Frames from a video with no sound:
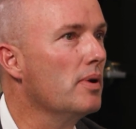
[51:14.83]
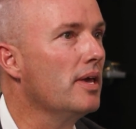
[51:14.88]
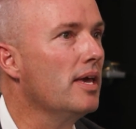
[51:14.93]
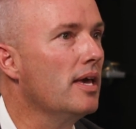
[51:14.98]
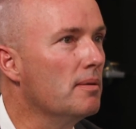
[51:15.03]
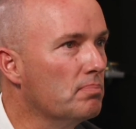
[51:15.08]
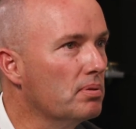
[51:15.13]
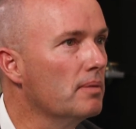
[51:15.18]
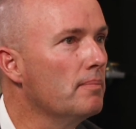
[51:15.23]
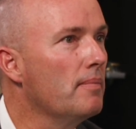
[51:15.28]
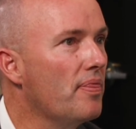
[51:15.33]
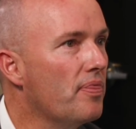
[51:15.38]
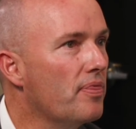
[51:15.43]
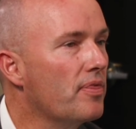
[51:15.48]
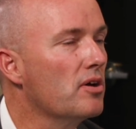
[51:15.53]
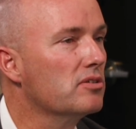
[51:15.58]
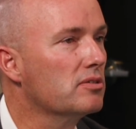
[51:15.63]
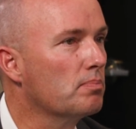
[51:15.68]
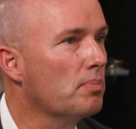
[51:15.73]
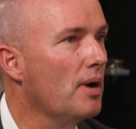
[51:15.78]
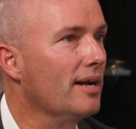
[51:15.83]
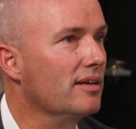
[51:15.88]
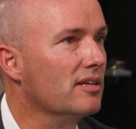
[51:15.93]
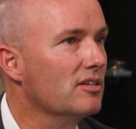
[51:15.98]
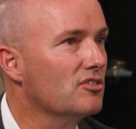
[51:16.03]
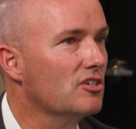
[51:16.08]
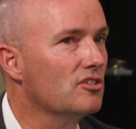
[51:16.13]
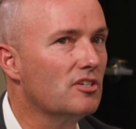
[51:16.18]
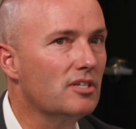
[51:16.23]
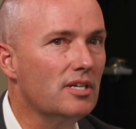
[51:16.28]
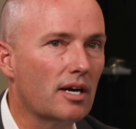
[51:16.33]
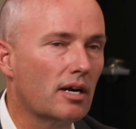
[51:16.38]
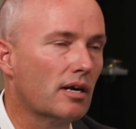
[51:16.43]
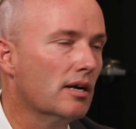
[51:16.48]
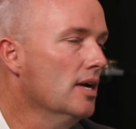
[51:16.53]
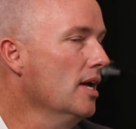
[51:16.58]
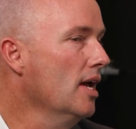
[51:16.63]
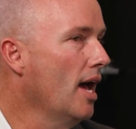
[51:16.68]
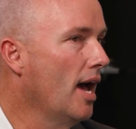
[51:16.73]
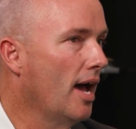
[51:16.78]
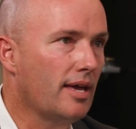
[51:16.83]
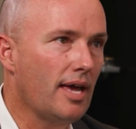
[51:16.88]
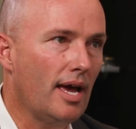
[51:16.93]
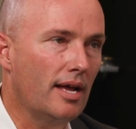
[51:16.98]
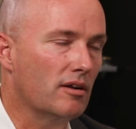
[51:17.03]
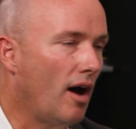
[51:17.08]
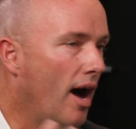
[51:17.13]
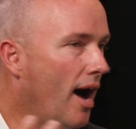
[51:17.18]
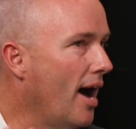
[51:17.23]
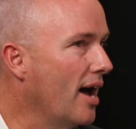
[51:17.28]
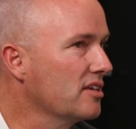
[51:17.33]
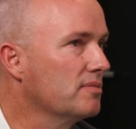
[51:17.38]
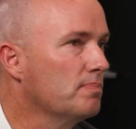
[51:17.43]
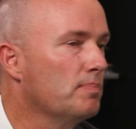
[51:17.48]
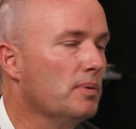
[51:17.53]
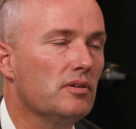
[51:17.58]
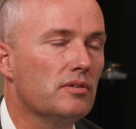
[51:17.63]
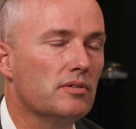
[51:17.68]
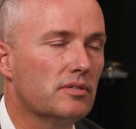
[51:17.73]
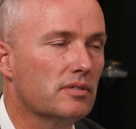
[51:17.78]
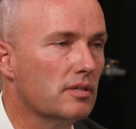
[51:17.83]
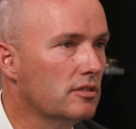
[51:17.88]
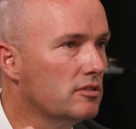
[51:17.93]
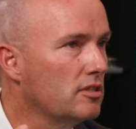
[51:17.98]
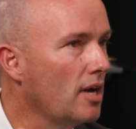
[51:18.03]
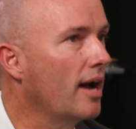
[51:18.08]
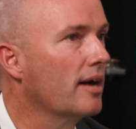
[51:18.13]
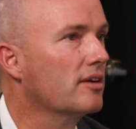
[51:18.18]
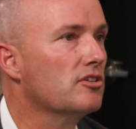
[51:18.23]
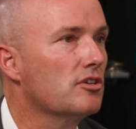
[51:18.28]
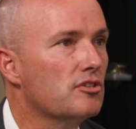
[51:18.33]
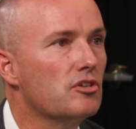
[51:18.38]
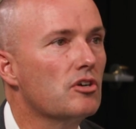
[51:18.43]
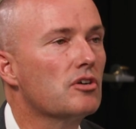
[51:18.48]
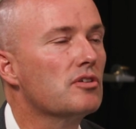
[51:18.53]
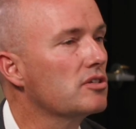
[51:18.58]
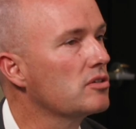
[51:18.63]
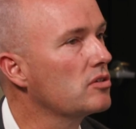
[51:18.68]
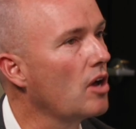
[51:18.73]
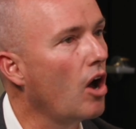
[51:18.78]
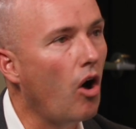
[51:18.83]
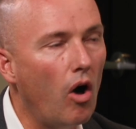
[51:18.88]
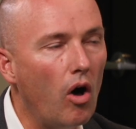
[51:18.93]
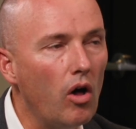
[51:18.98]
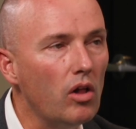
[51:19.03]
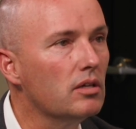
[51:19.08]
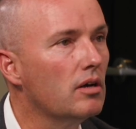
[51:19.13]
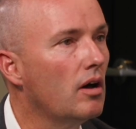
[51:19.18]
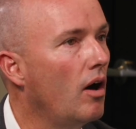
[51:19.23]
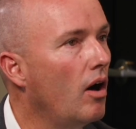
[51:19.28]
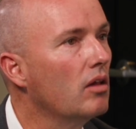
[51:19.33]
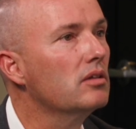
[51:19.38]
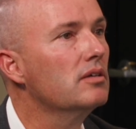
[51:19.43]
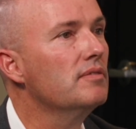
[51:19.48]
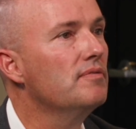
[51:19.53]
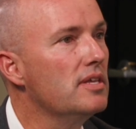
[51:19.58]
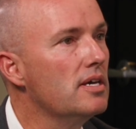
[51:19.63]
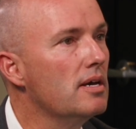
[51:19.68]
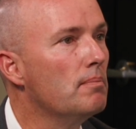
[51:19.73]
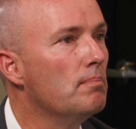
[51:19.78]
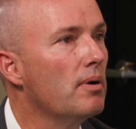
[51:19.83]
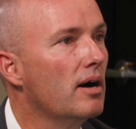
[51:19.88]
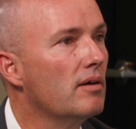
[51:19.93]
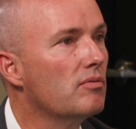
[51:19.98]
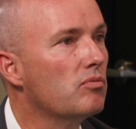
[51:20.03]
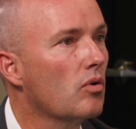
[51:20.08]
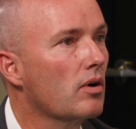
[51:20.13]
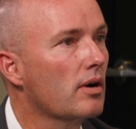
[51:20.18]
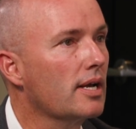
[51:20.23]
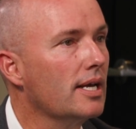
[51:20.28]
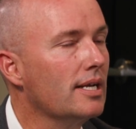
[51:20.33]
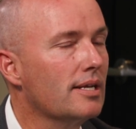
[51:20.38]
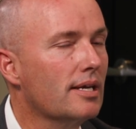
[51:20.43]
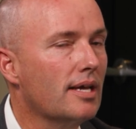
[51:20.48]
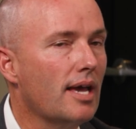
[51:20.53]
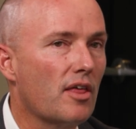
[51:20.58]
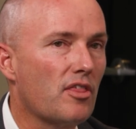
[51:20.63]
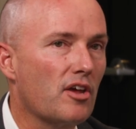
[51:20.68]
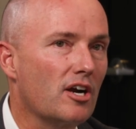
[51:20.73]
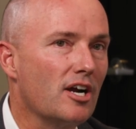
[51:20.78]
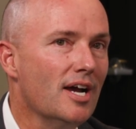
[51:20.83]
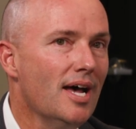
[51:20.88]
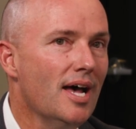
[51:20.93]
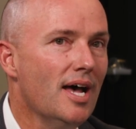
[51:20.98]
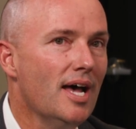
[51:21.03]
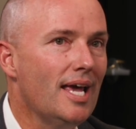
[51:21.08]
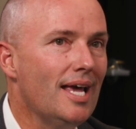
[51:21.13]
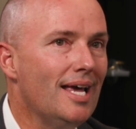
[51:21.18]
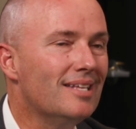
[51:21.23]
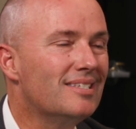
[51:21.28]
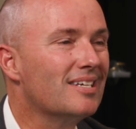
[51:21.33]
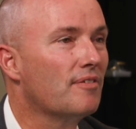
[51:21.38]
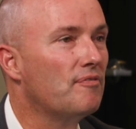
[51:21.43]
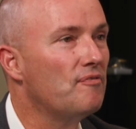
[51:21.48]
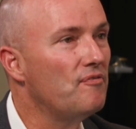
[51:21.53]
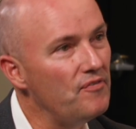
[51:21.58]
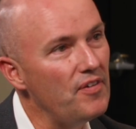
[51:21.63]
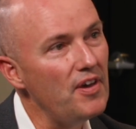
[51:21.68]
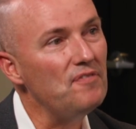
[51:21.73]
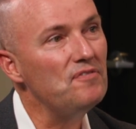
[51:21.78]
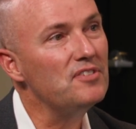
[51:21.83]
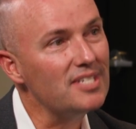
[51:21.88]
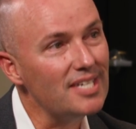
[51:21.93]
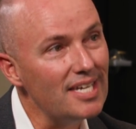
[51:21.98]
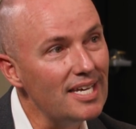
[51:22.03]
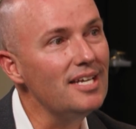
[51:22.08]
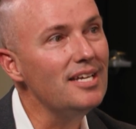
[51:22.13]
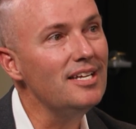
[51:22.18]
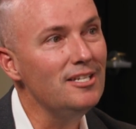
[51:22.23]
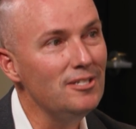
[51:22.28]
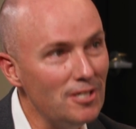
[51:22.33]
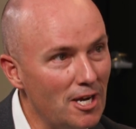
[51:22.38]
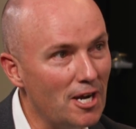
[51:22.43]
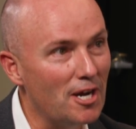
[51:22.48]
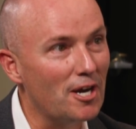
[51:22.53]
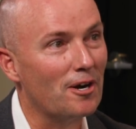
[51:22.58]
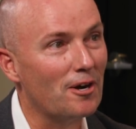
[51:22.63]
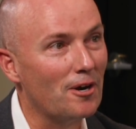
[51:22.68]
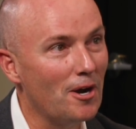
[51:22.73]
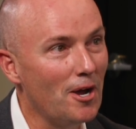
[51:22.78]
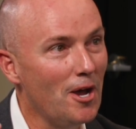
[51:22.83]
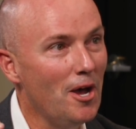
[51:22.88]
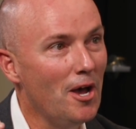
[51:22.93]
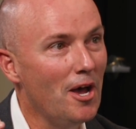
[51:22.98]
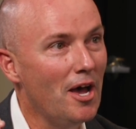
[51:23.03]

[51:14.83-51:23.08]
implement those practices here? Again, hospitals, doctors, nurses, all of the above working together. It's a 15-year